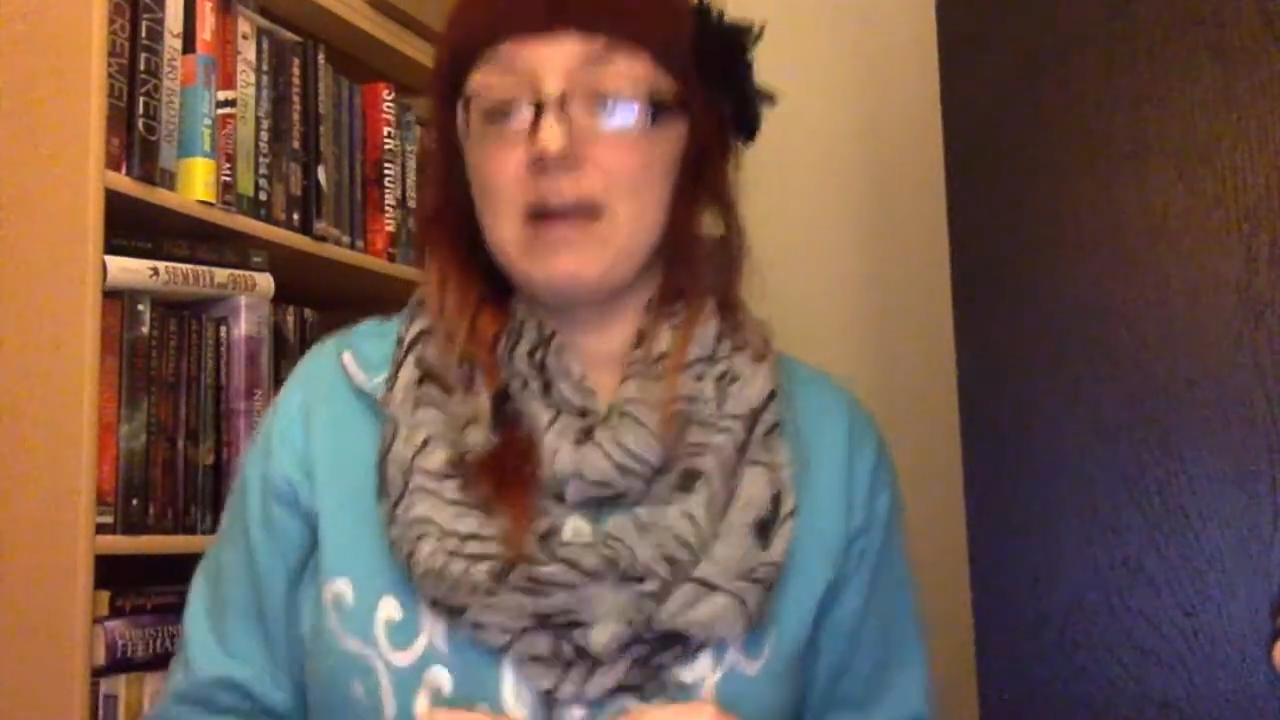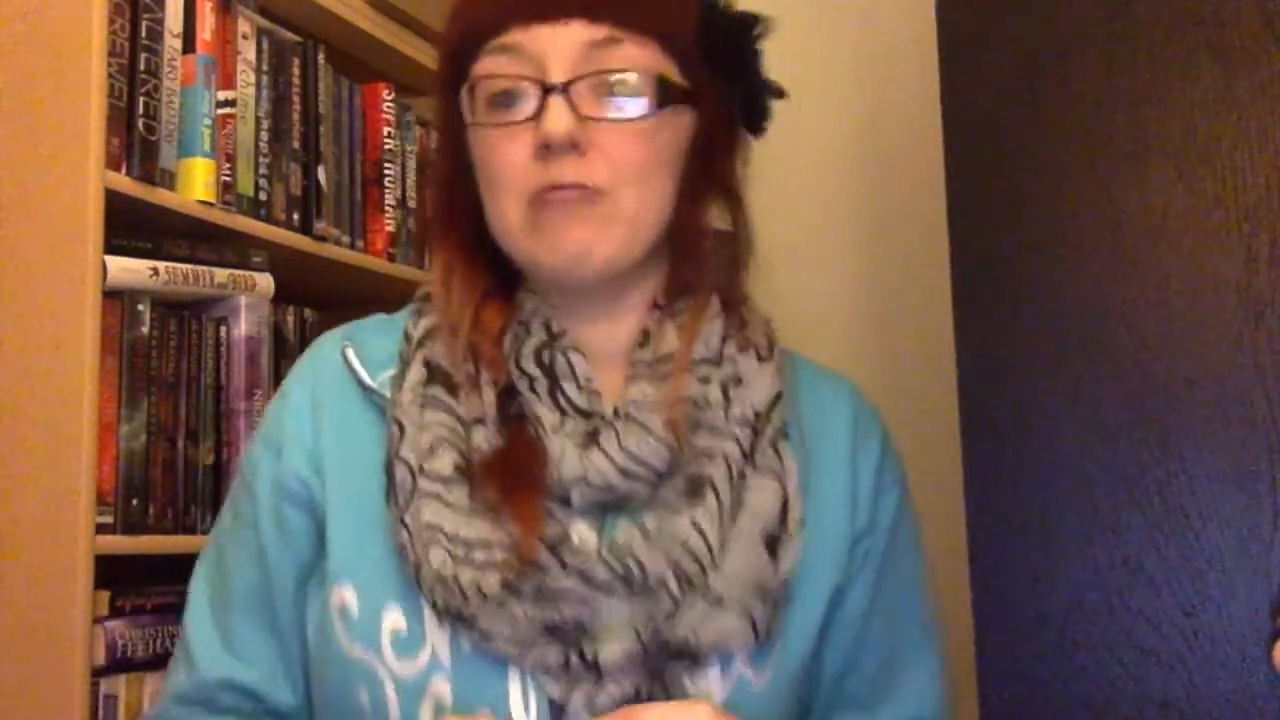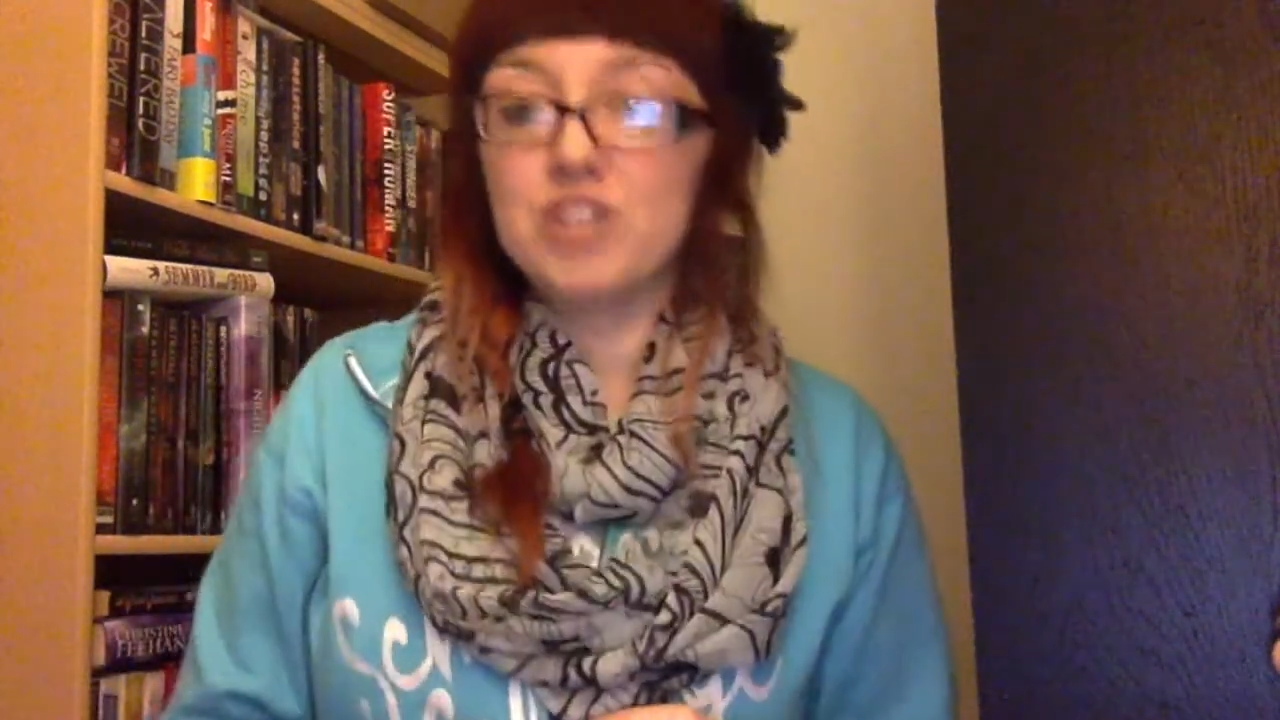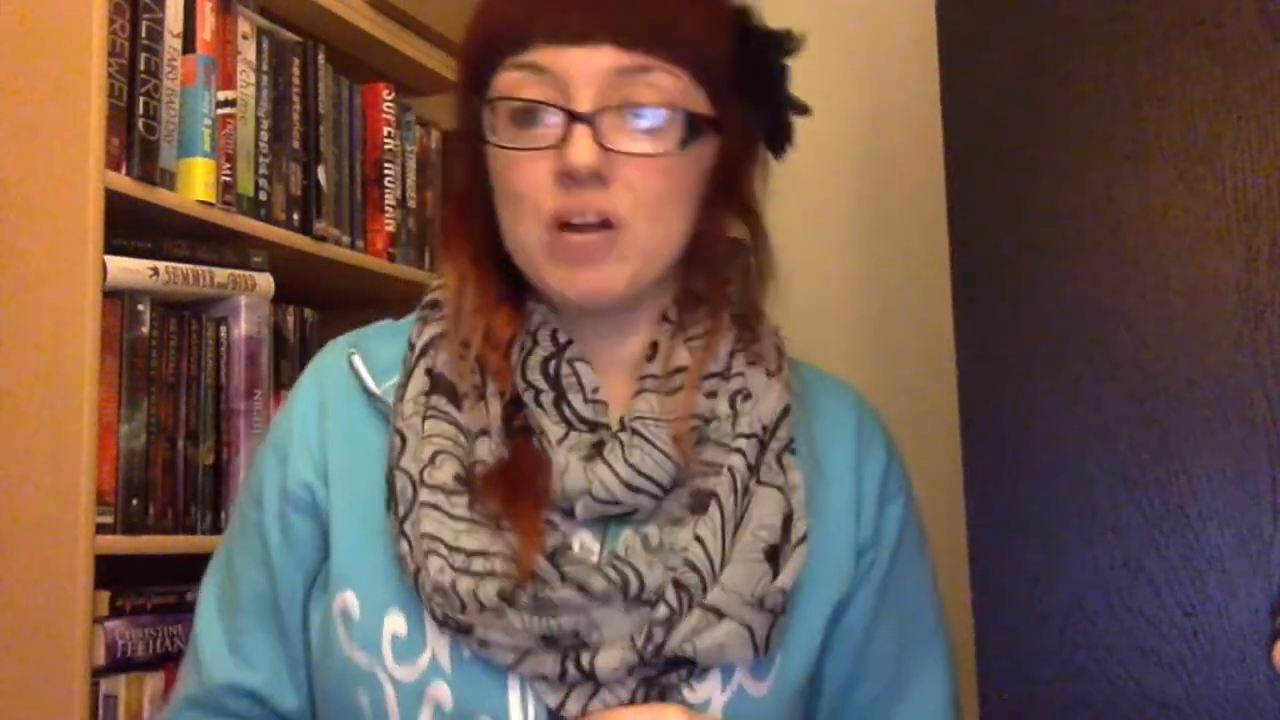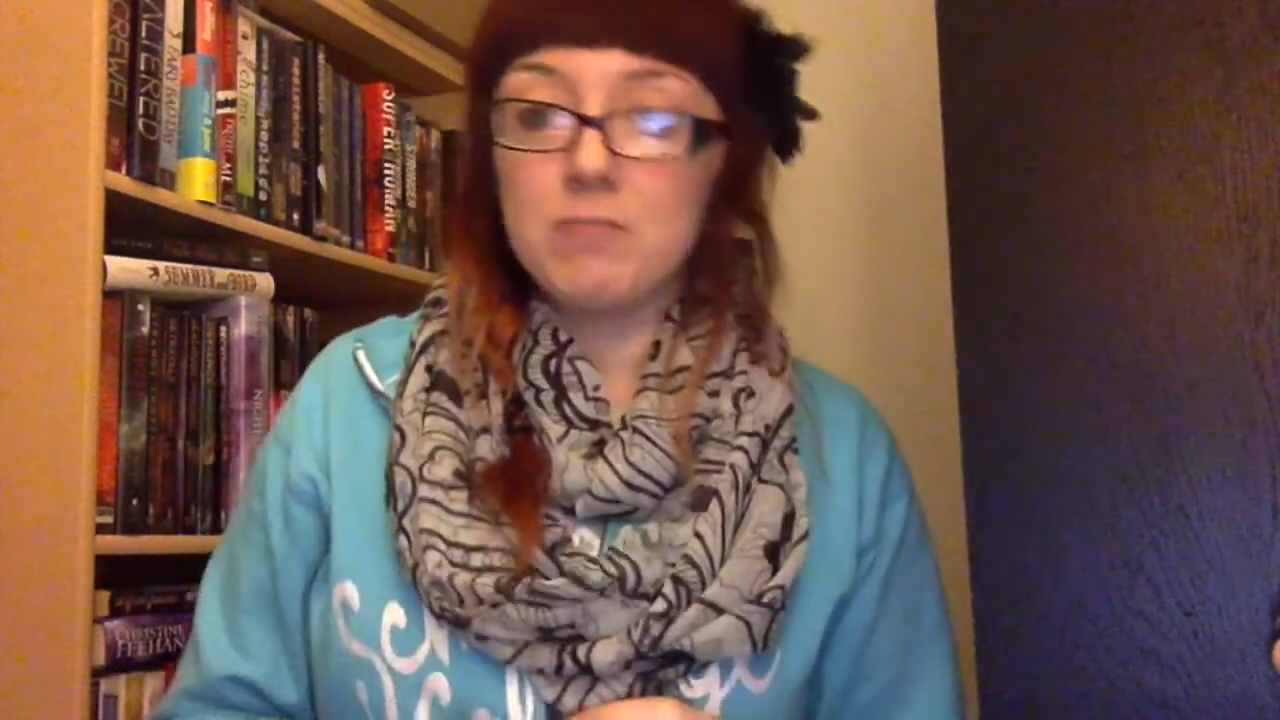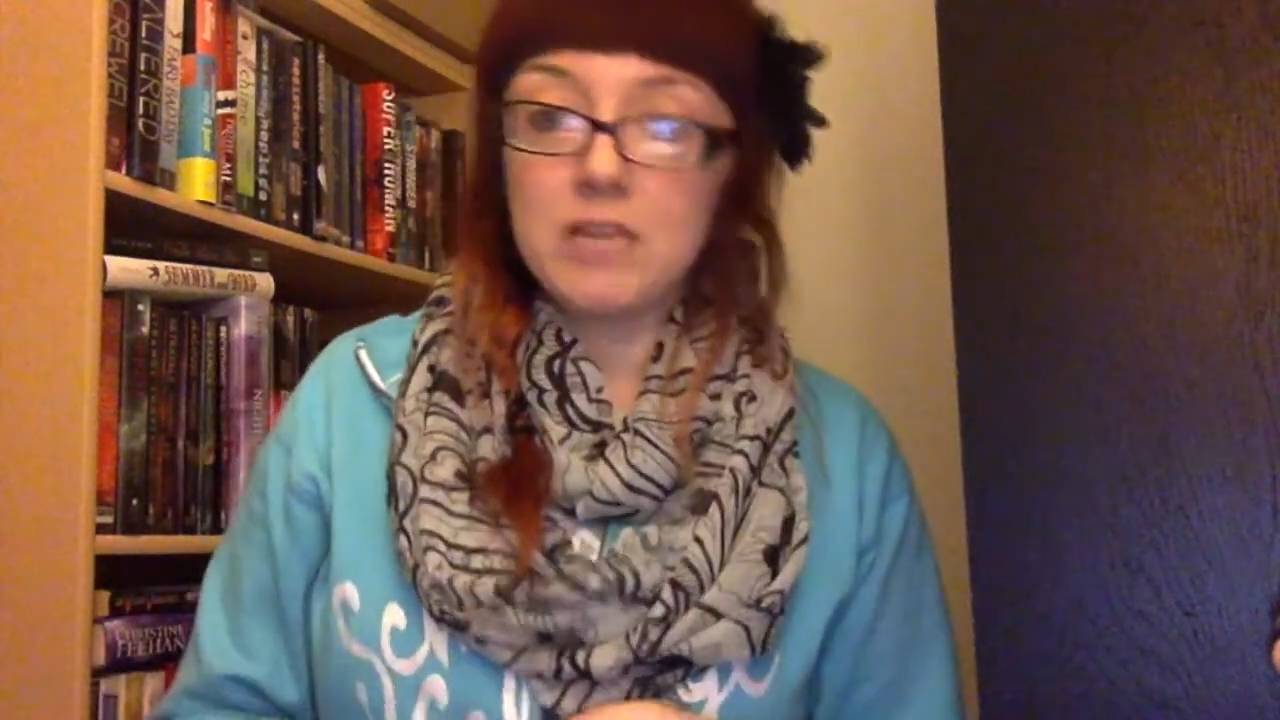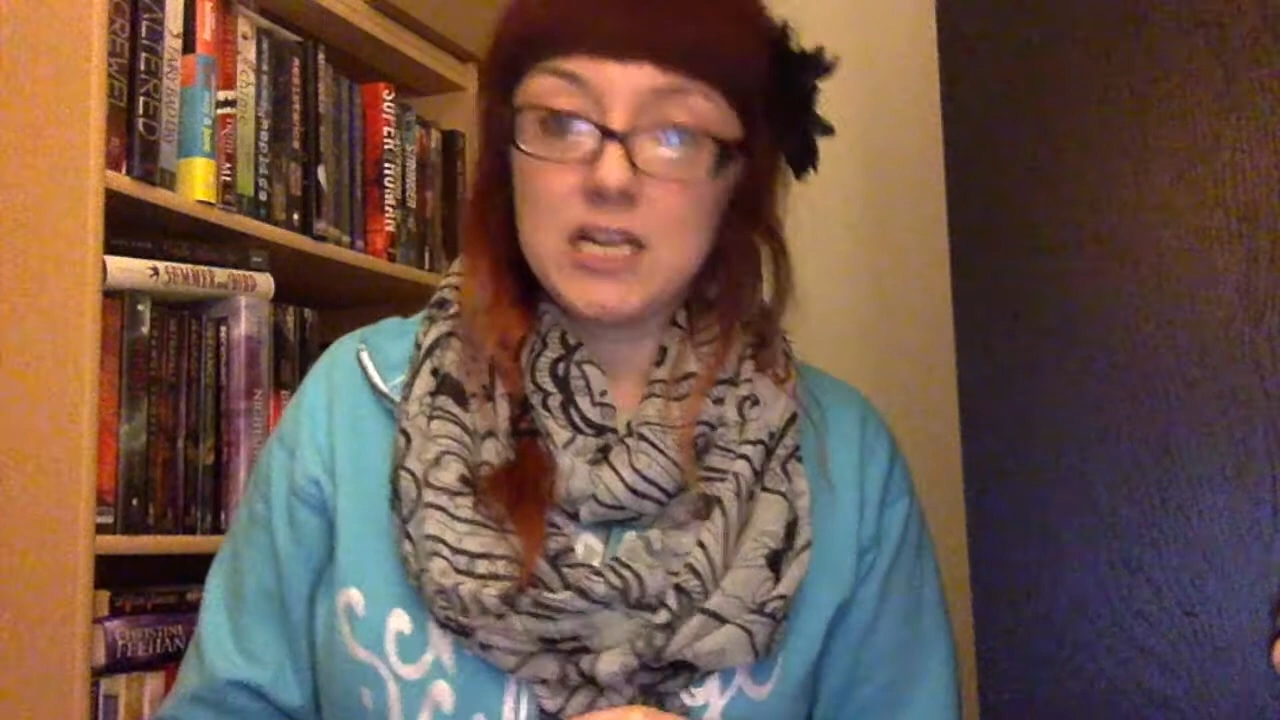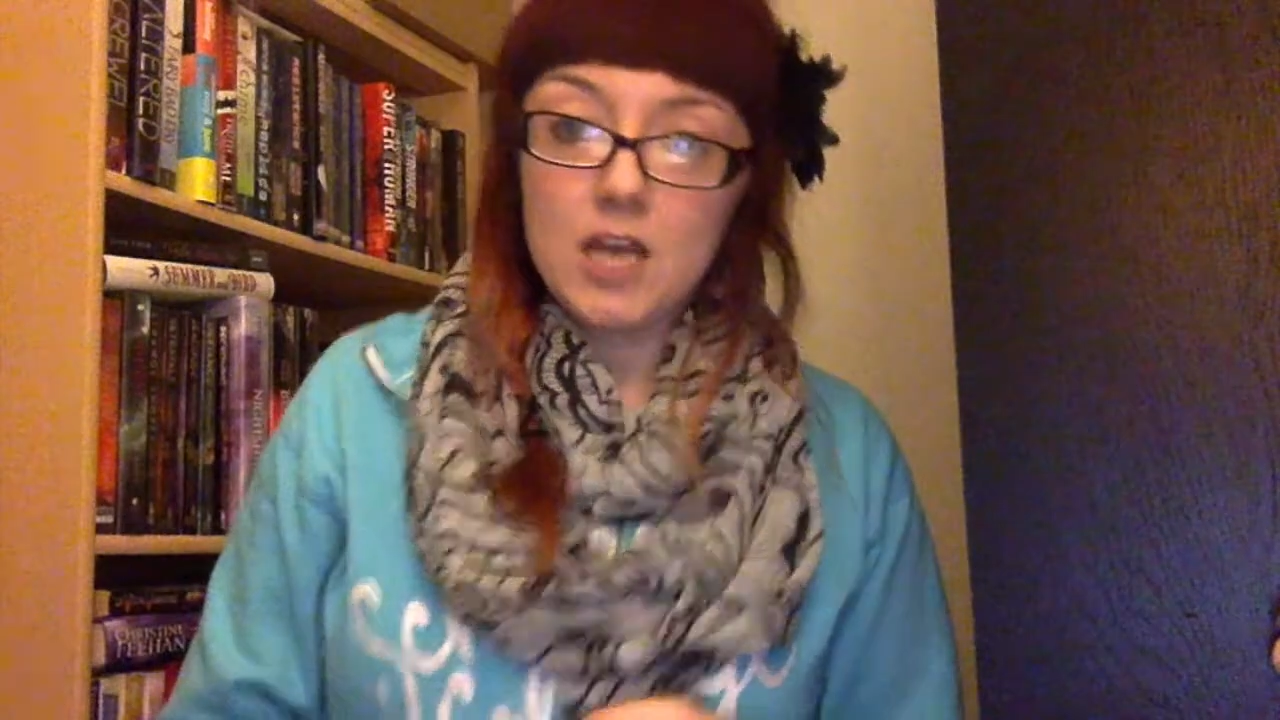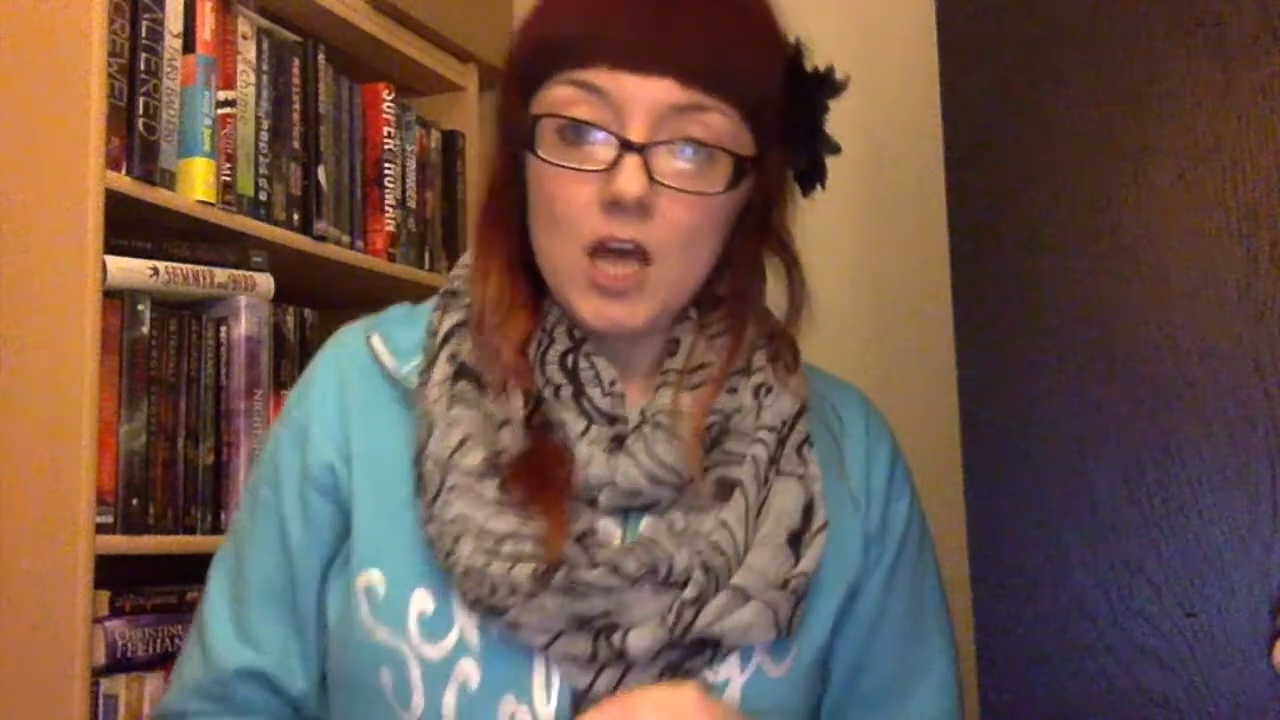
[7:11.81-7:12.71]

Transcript: Rochelle Mead.